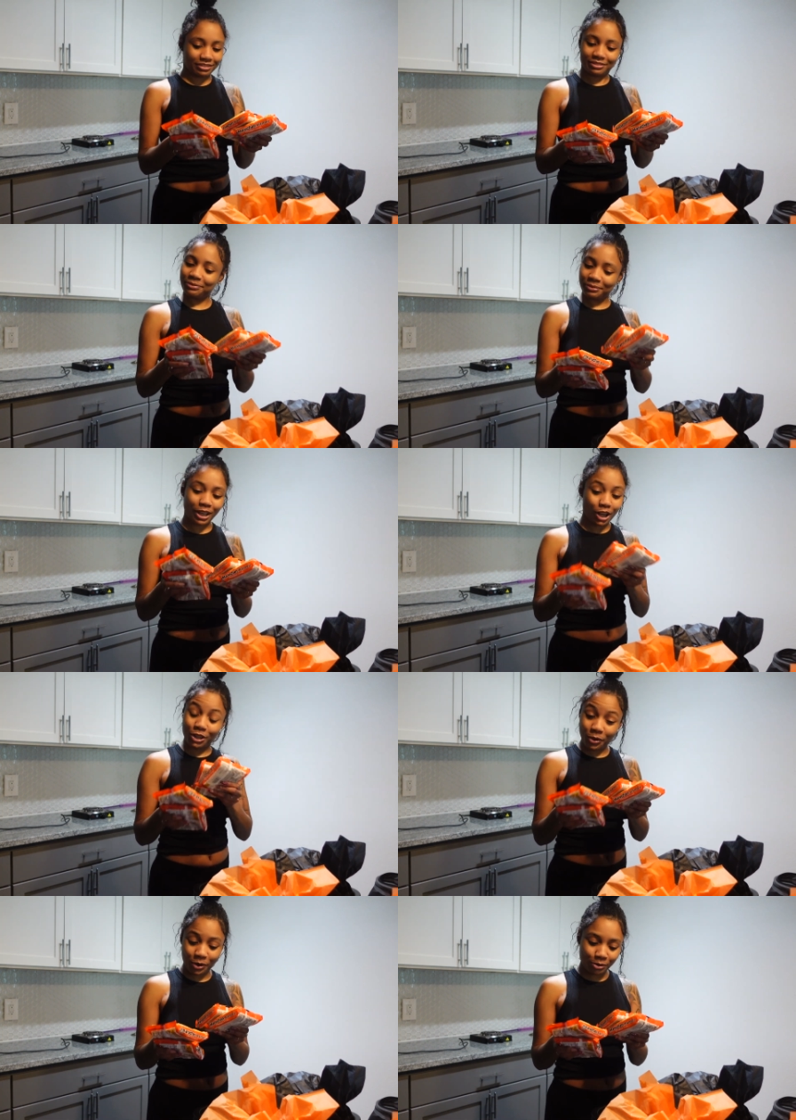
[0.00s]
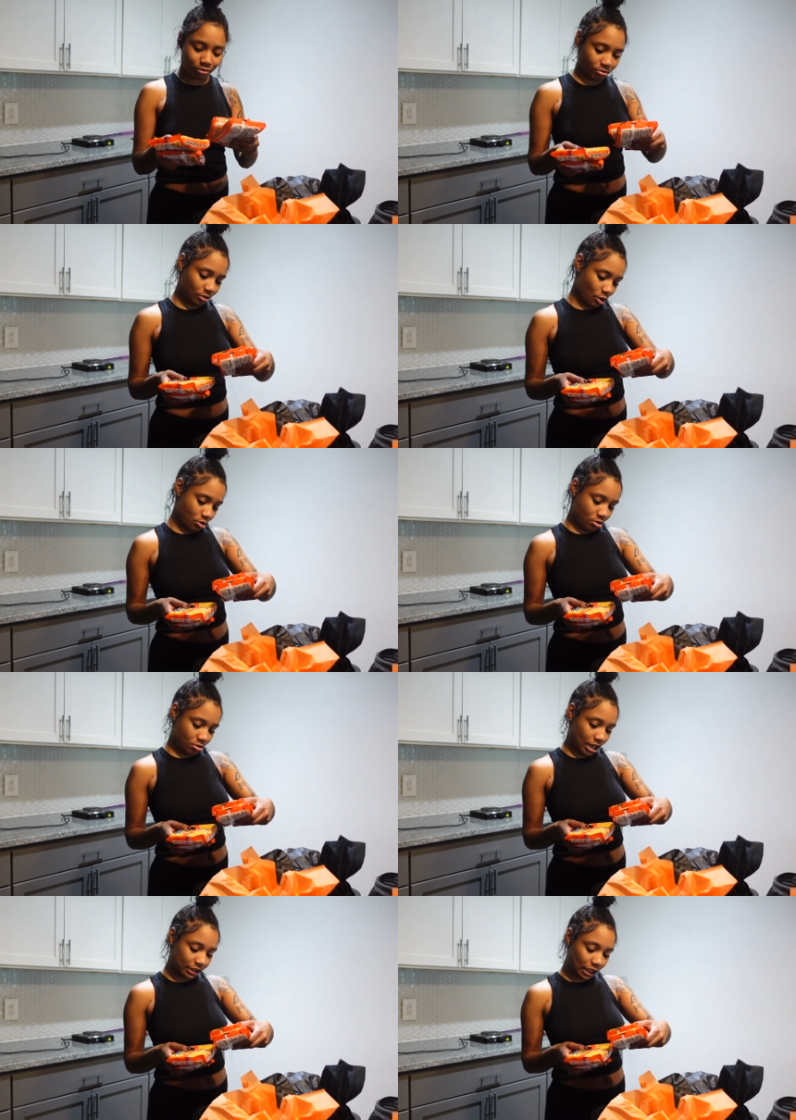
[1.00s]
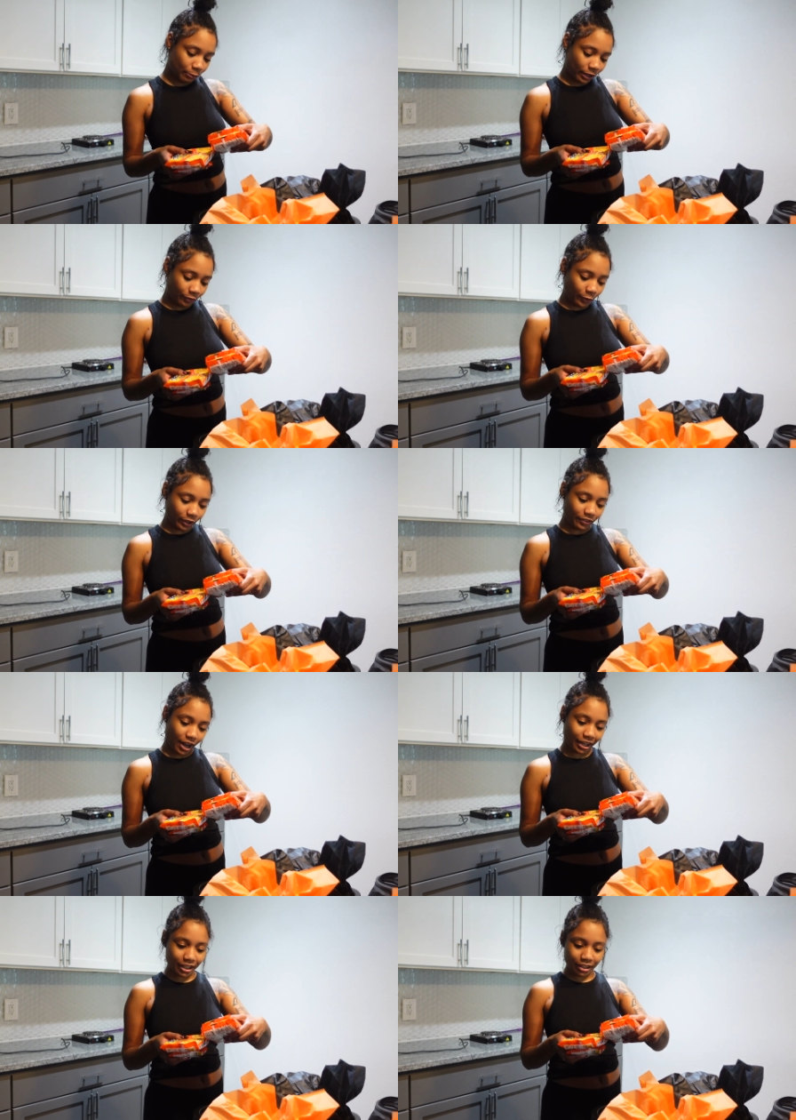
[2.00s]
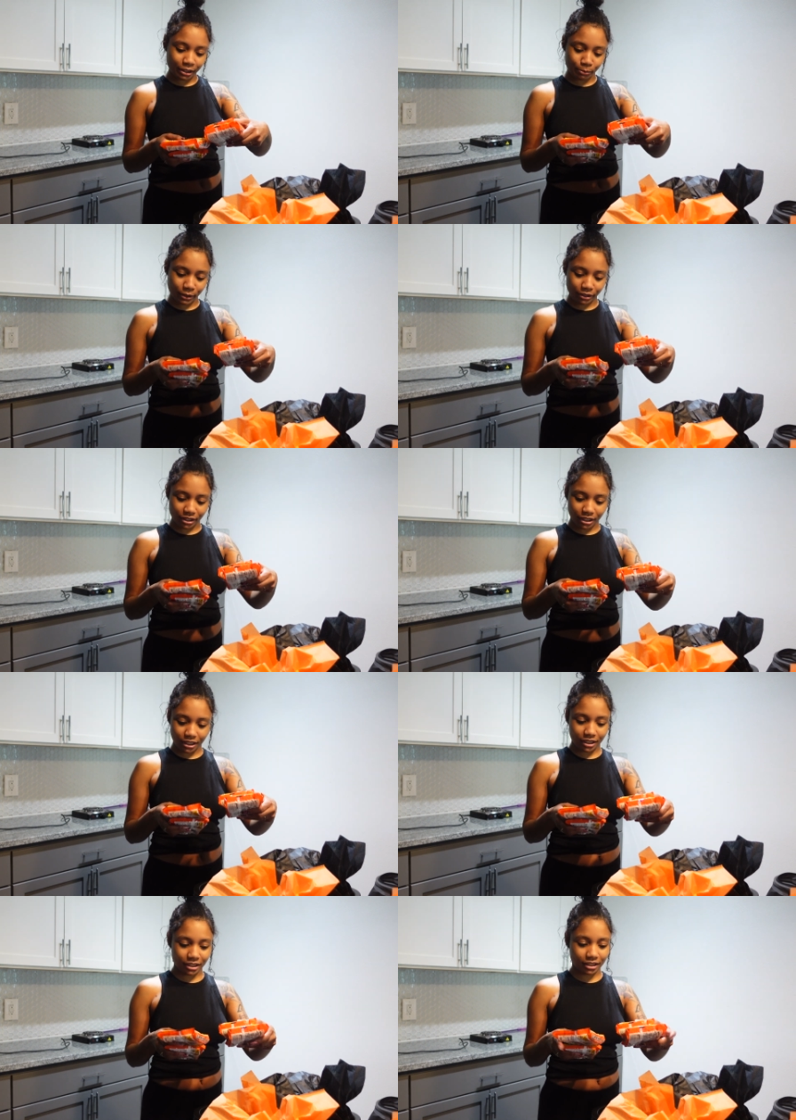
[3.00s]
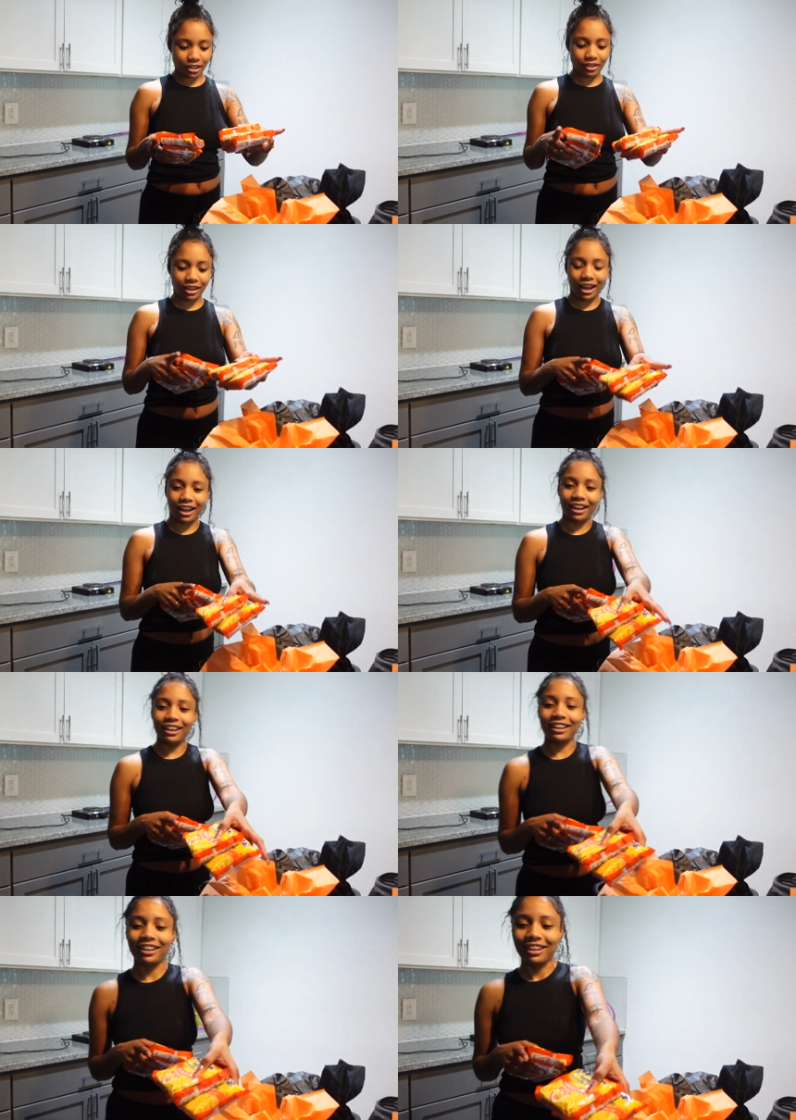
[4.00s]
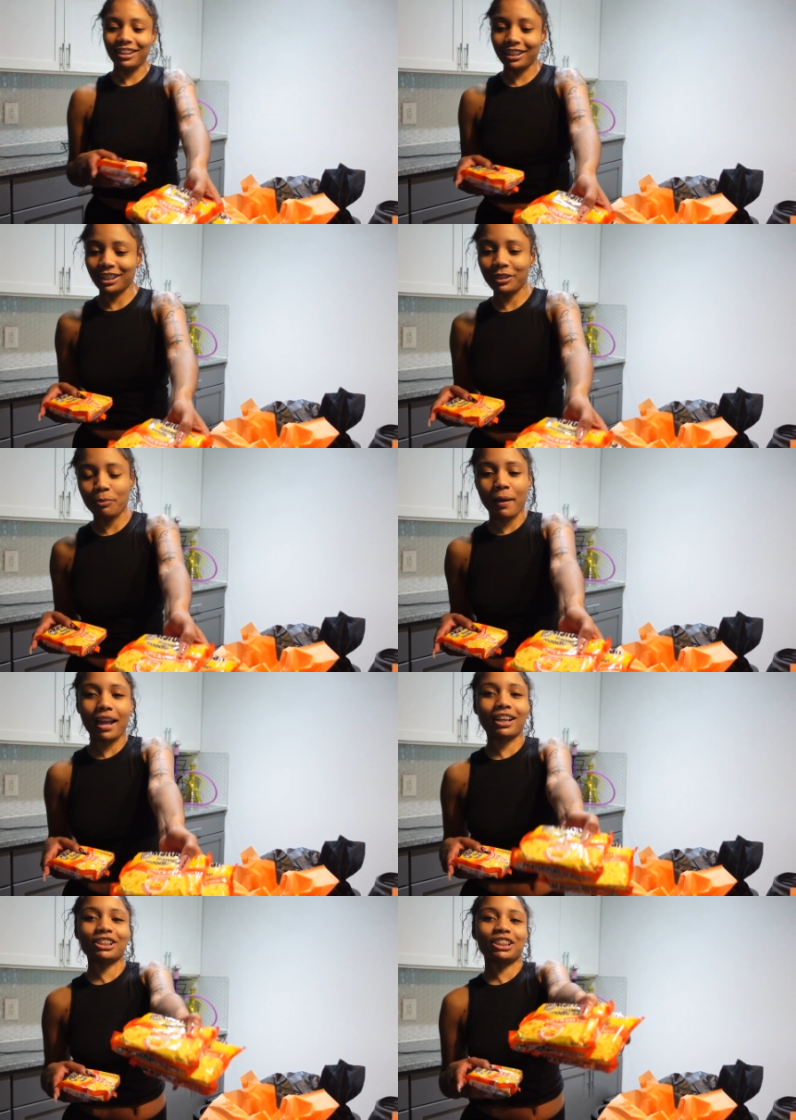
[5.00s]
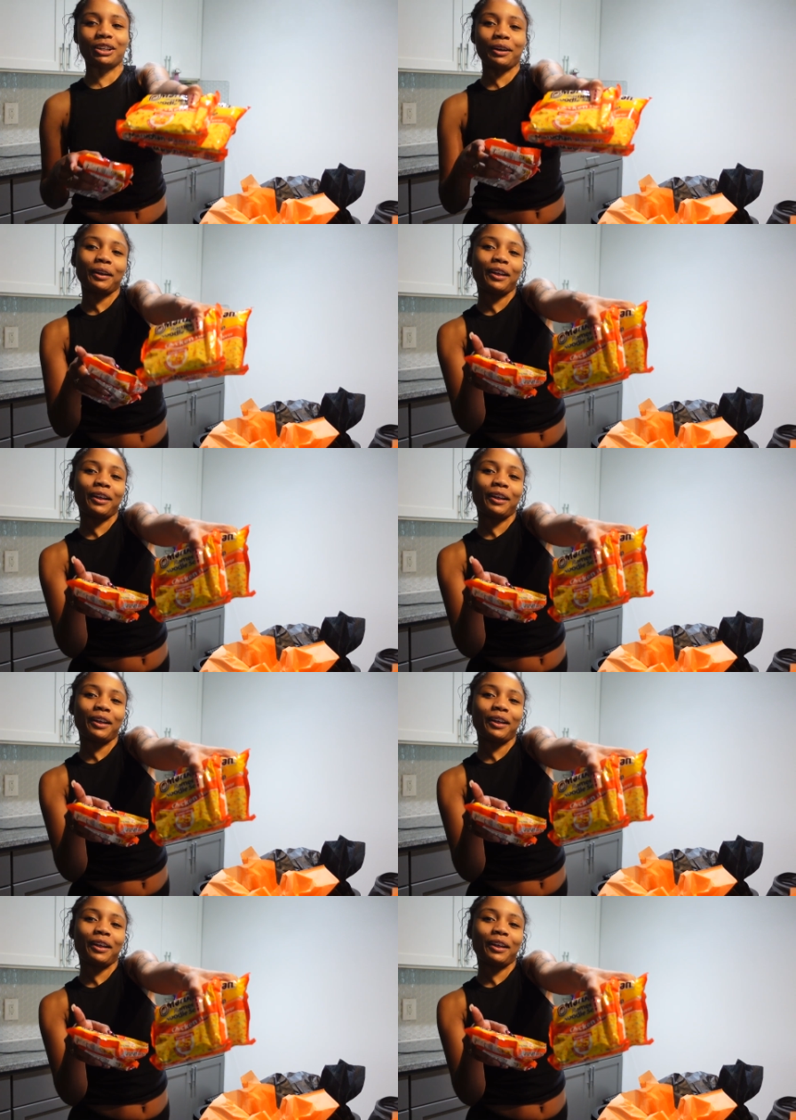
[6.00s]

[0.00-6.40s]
Yo, noodle celebrated 45 years, period. Girl, okay. no, I can't. Look oh, at the shit. new packaging.